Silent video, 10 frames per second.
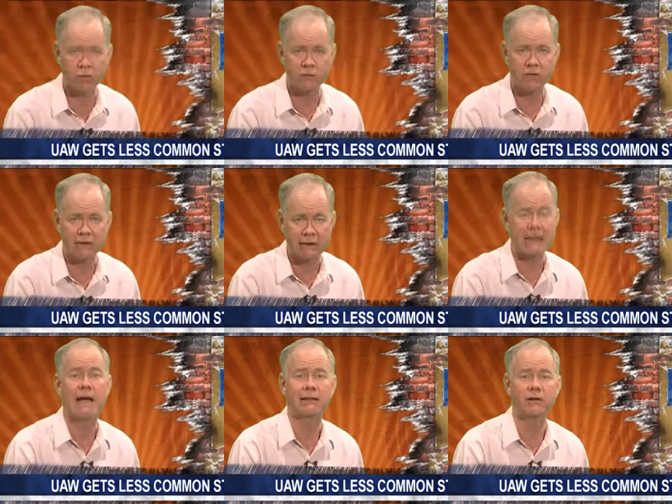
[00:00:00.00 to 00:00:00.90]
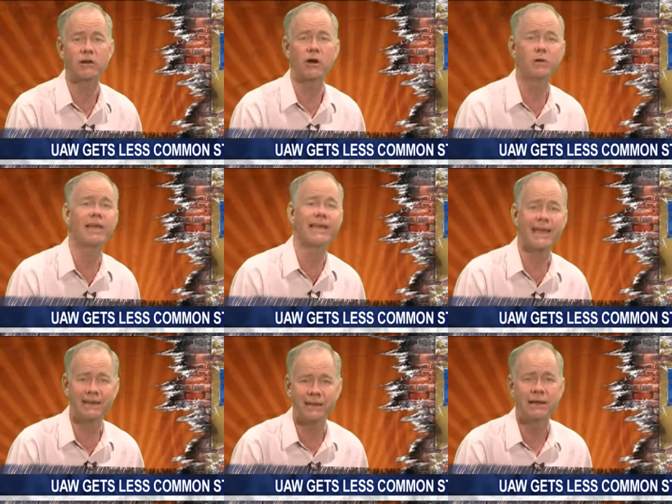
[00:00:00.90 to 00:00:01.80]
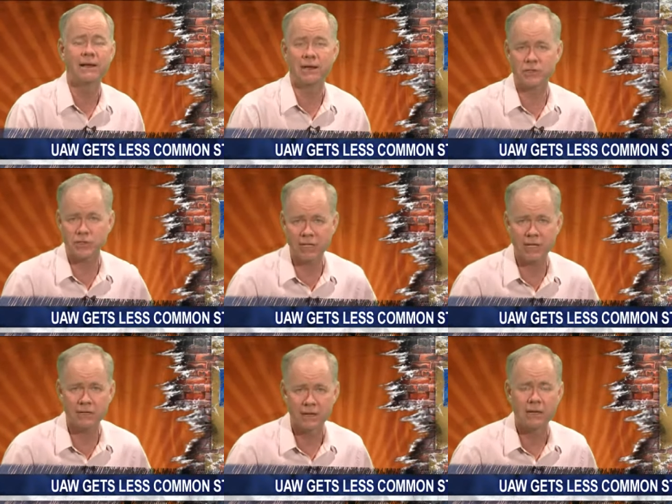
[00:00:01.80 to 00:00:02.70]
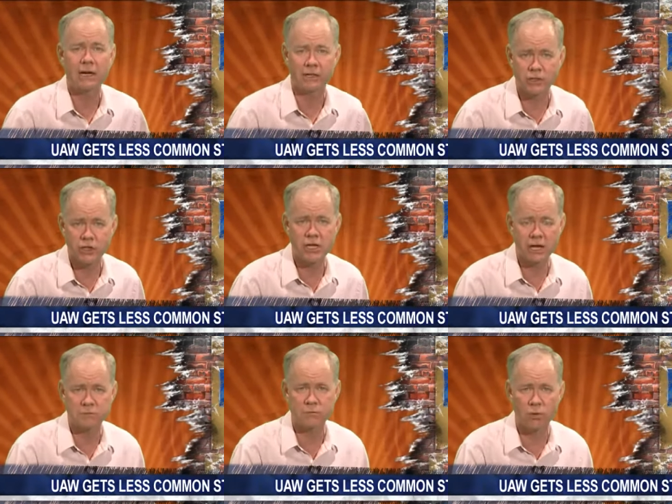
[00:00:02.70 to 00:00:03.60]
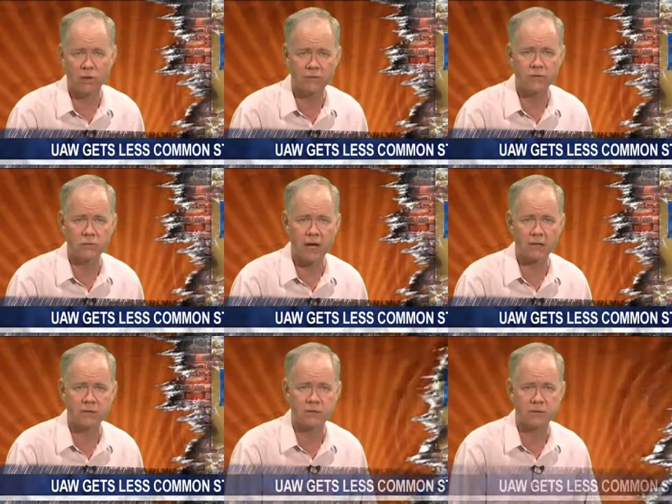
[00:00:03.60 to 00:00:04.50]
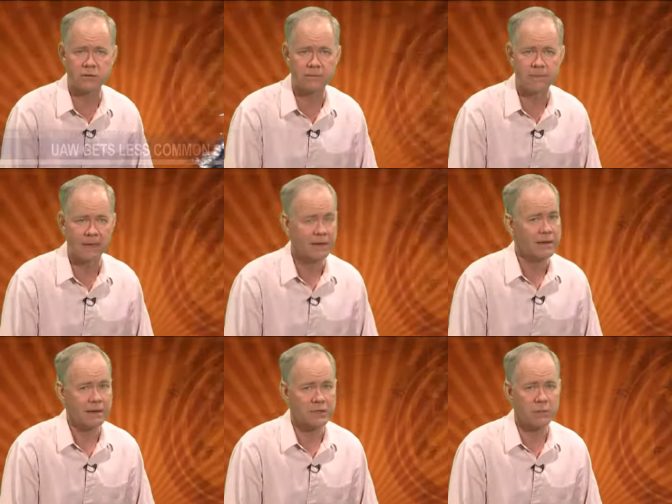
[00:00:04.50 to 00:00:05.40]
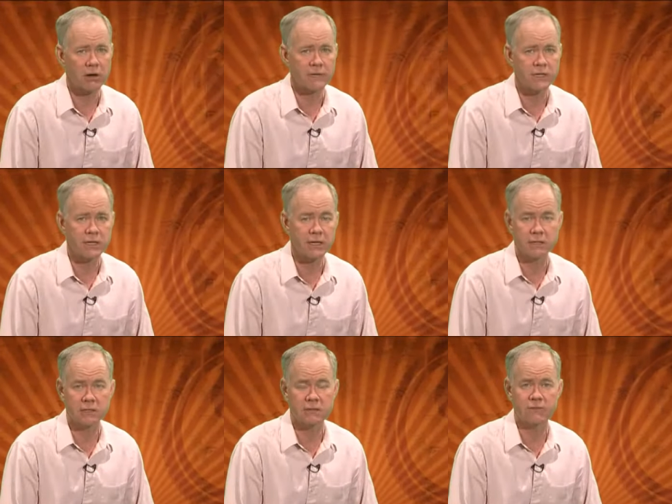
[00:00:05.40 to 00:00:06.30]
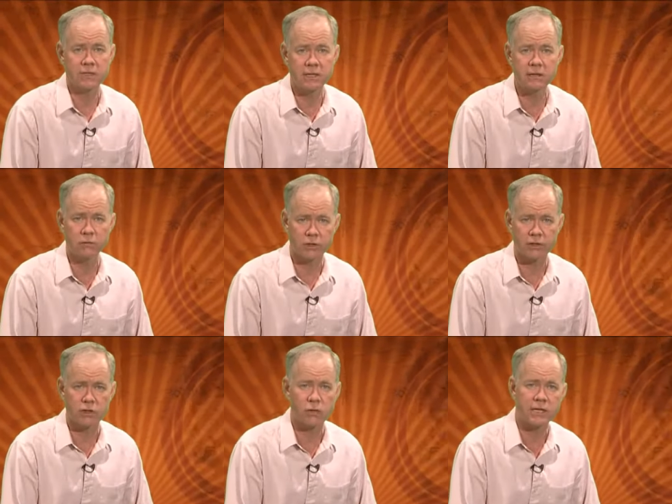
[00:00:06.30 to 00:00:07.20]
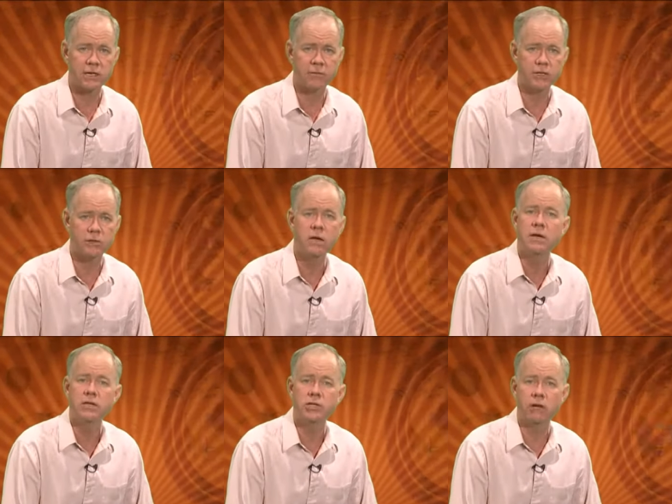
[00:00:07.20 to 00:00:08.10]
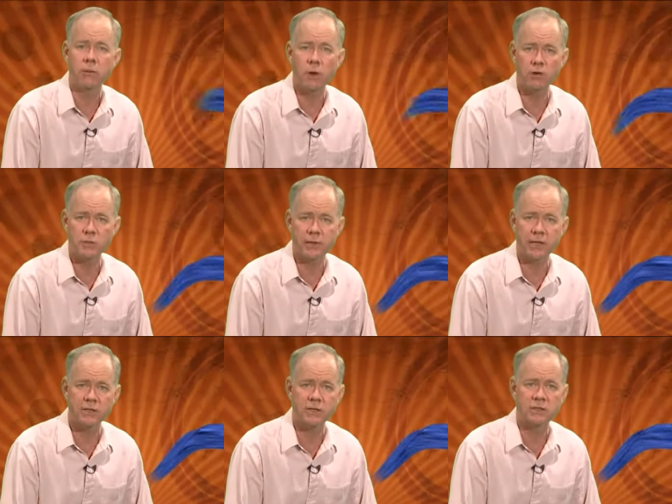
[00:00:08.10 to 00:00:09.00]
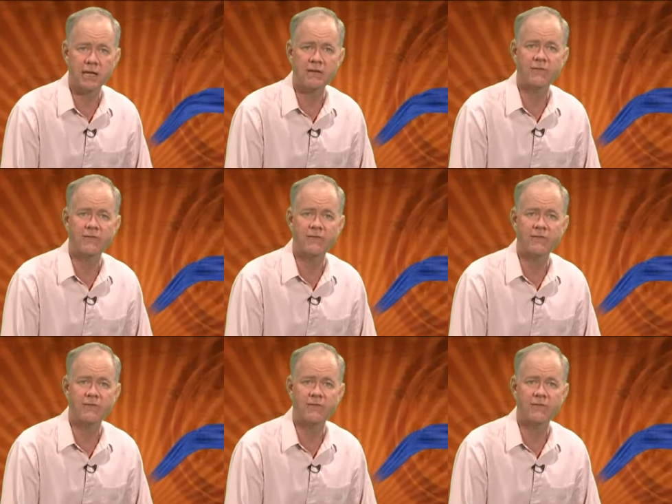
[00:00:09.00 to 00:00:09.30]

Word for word: billion note and a seat on GM's board of directors. As part of a tentative deal with the UAW, General Motors plans to take